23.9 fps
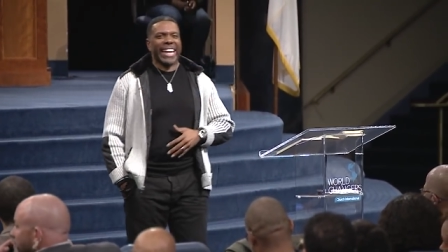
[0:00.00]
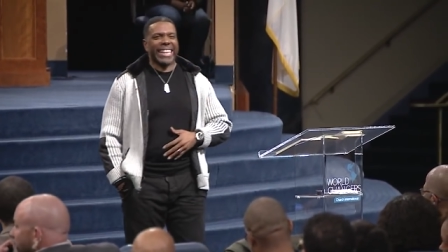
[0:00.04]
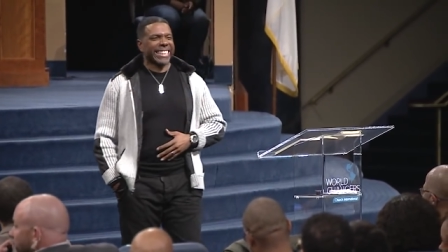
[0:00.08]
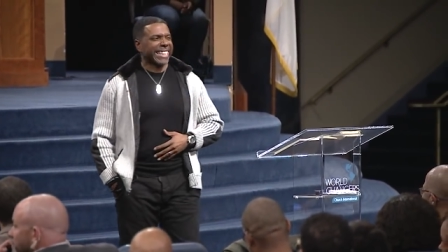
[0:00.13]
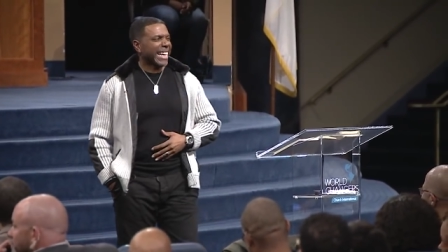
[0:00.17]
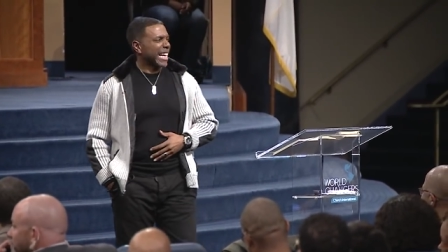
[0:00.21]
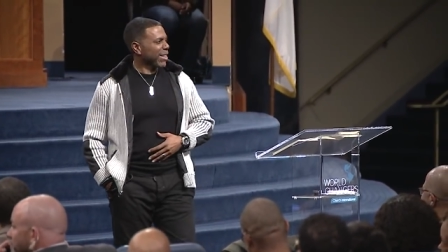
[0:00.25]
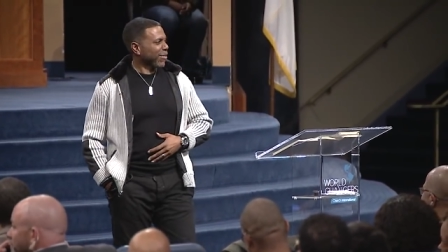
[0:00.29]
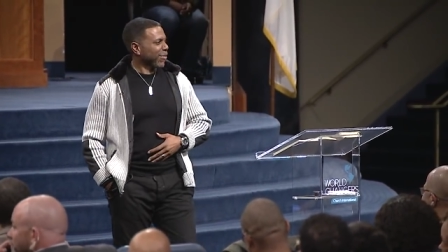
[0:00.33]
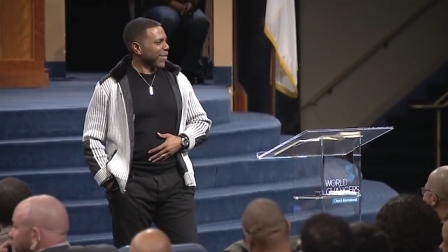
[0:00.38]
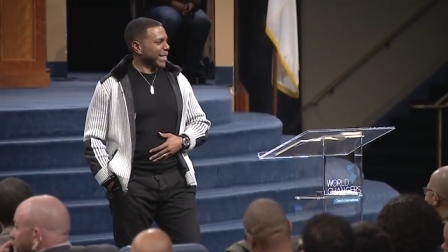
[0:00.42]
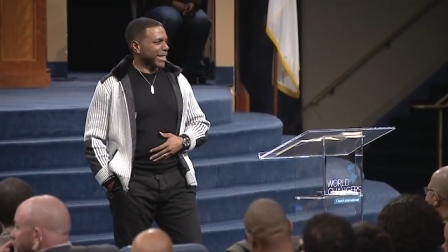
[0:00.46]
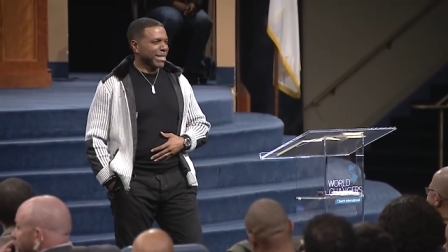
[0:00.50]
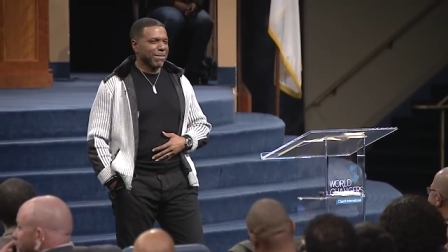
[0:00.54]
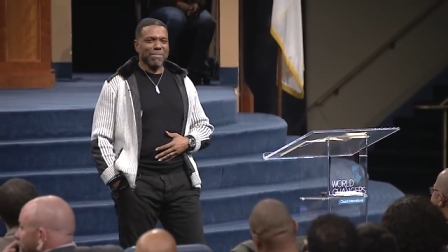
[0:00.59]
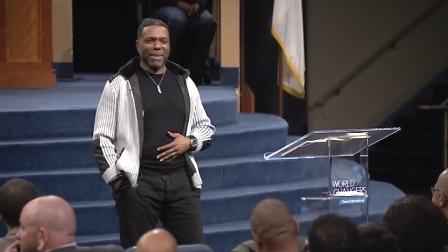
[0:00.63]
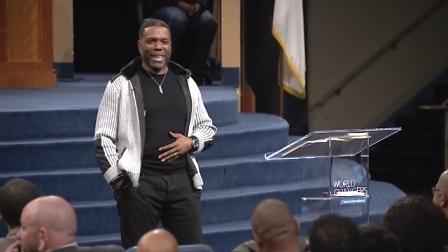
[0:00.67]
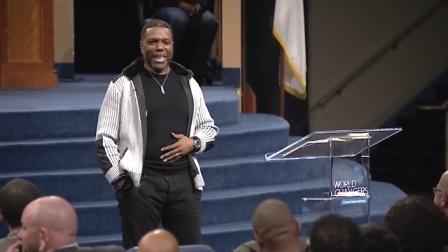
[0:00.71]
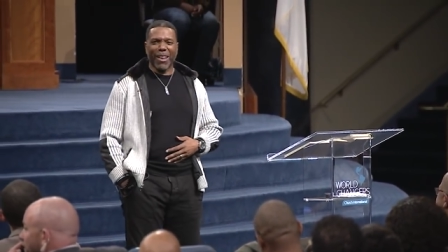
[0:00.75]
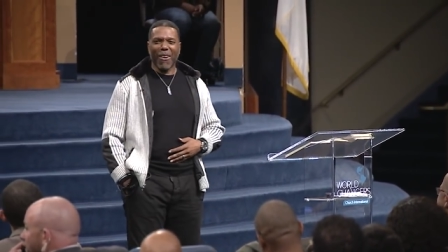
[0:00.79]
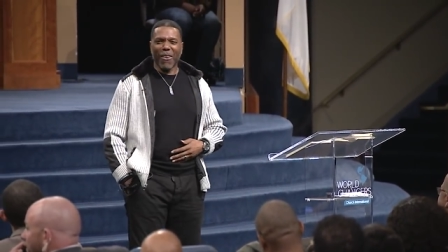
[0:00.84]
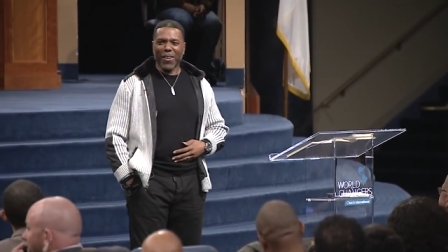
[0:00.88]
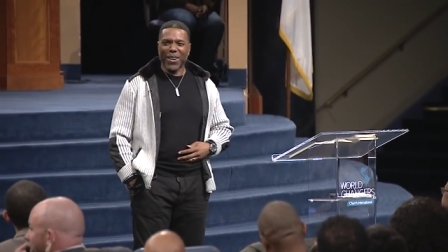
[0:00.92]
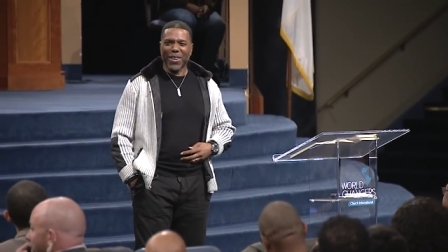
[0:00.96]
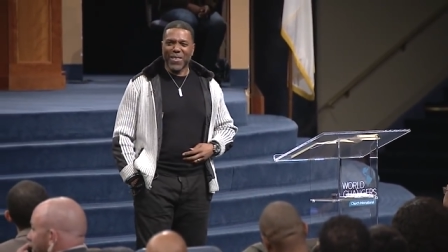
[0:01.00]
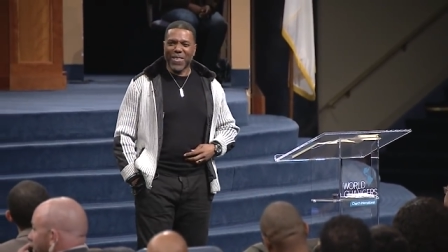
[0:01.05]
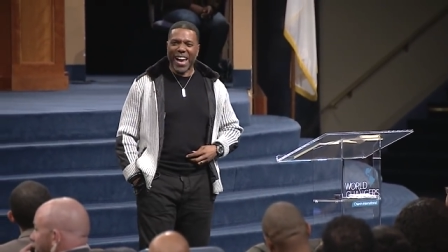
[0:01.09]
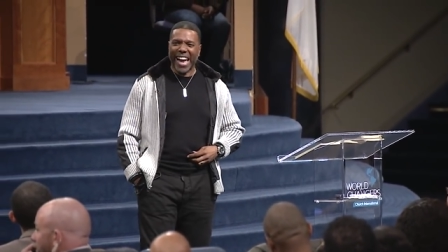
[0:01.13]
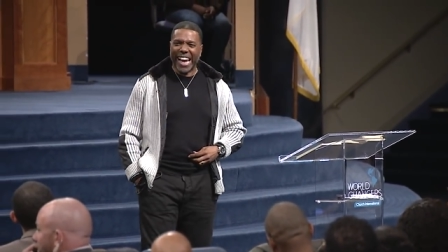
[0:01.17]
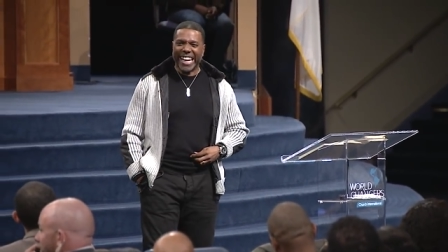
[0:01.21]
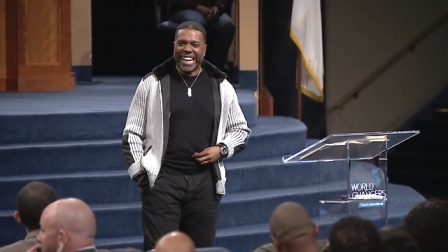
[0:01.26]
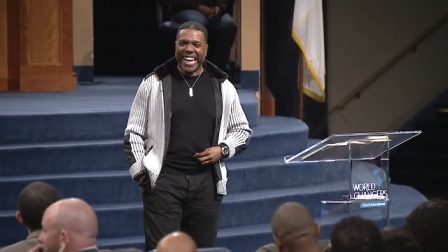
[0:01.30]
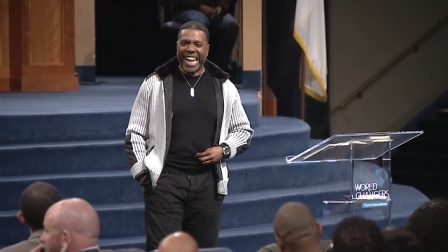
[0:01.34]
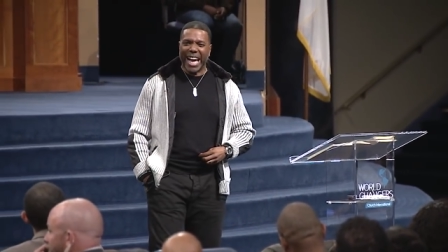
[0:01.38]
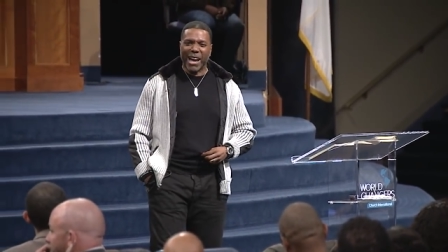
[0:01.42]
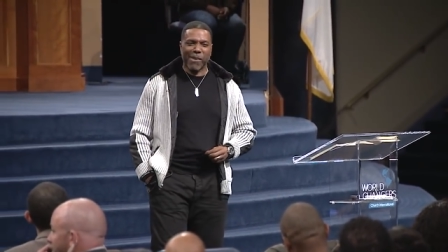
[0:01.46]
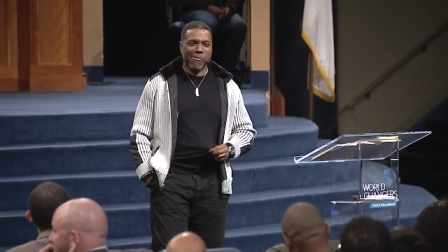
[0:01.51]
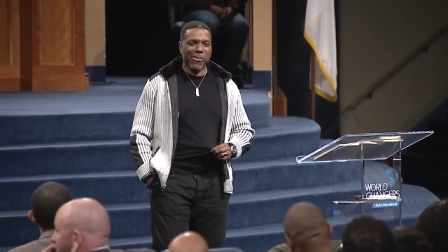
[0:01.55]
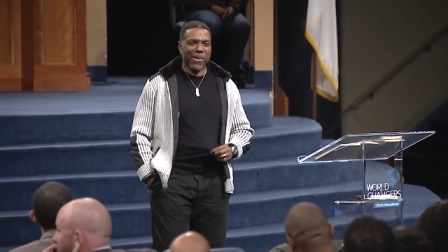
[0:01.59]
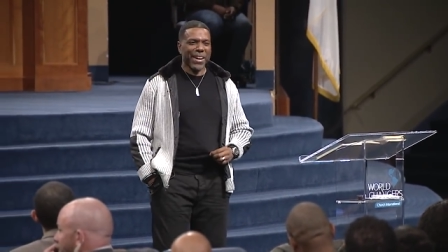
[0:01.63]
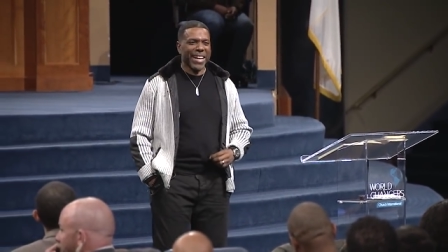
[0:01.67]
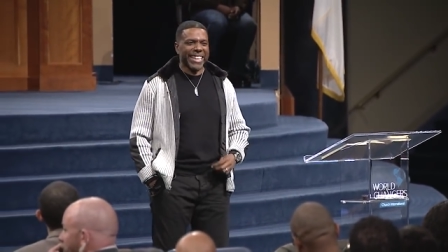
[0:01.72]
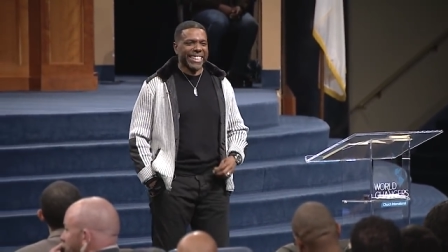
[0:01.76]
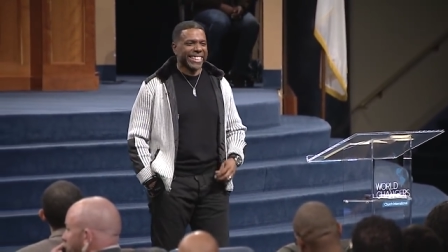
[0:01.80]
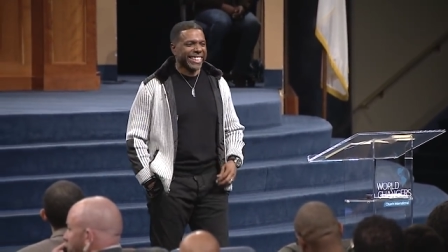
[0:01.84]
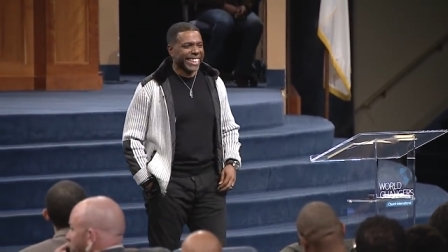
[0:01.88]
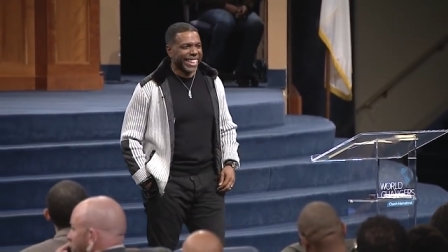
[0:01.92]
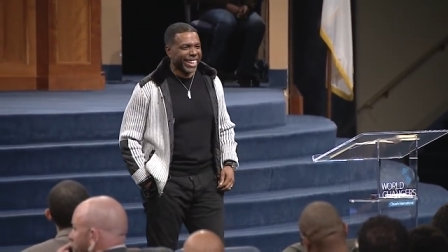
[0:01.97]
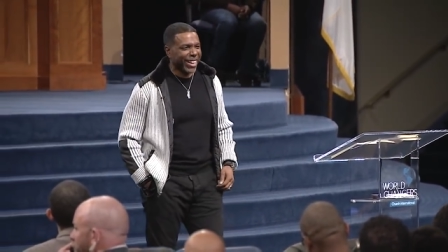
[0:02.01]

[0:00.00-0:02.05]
a taste for some bologna right now. Praise the